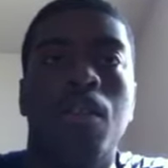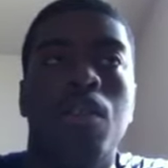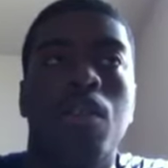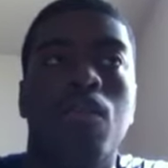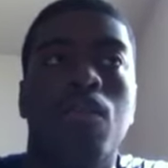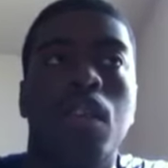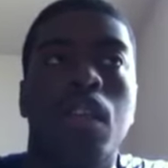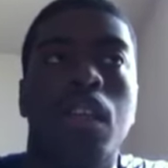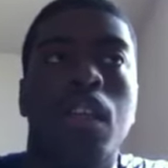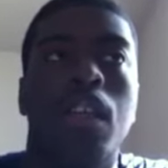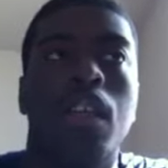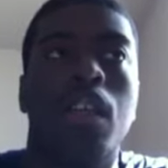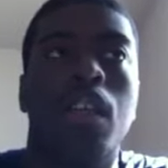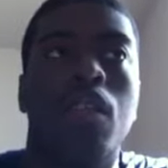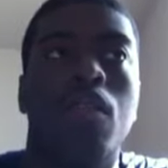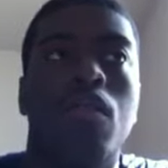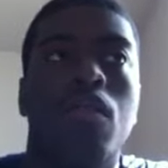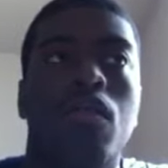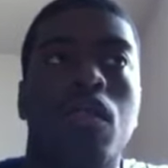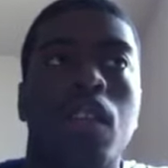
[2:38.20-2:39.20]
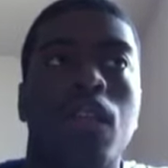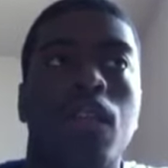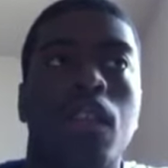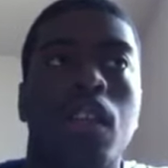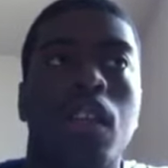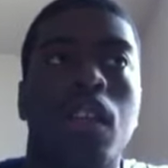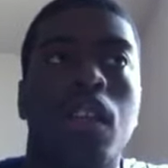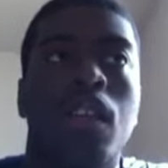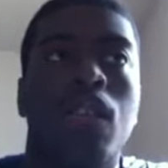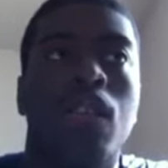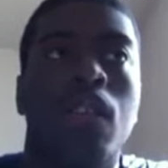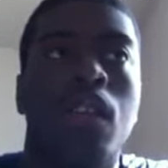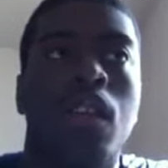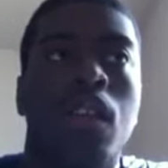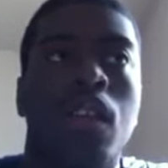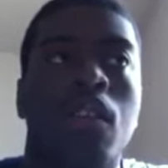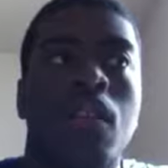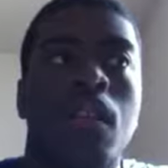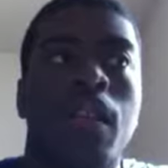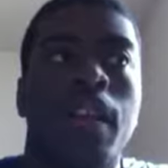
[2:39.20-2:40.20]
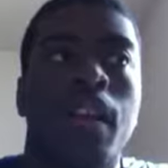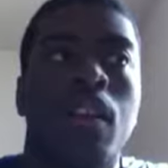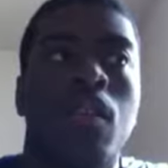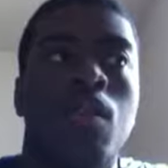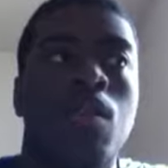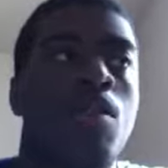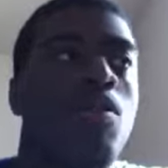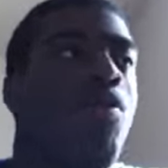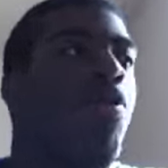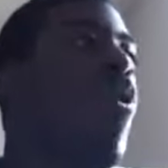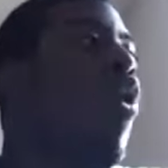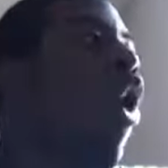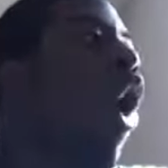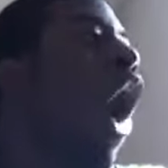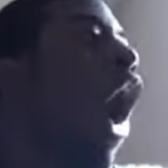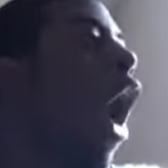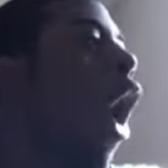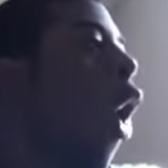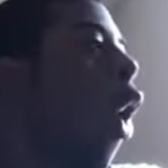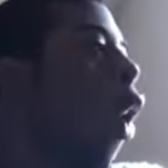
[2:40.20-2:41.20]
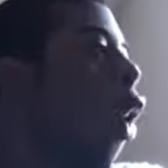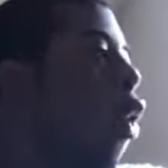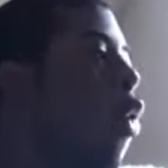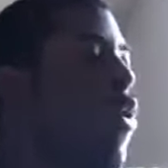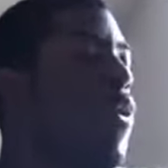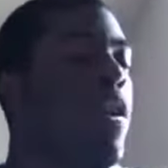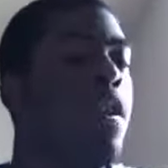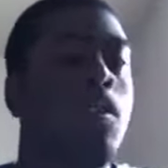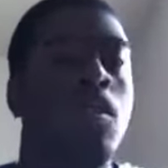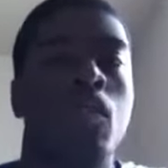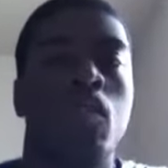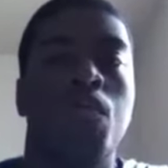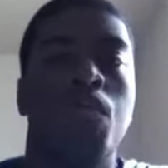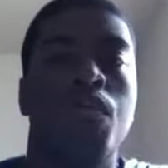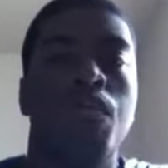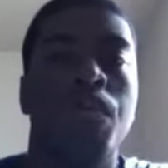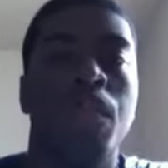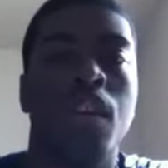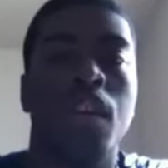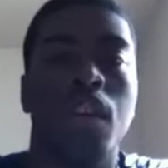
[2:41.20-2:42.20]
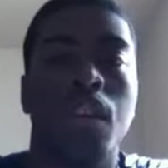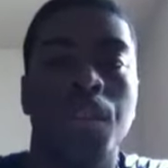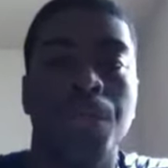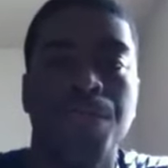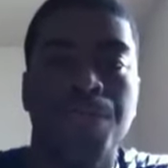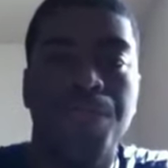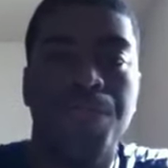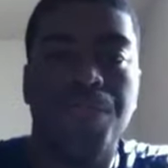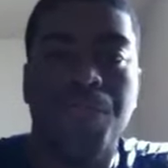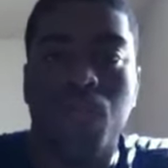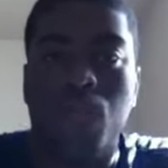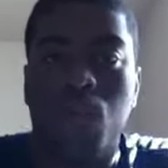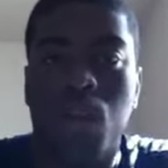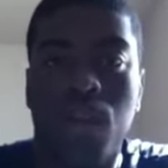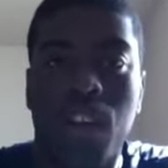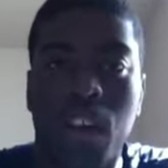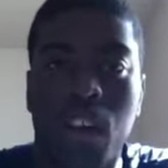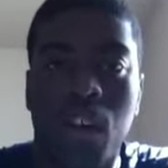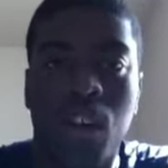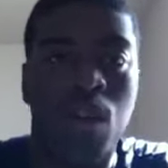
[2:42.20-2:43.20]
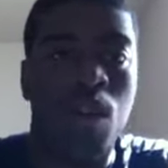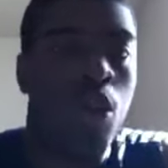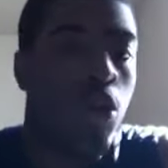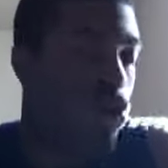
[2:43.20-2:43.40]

you don't really you don't really even eat you need to like do the Row you can just do a regular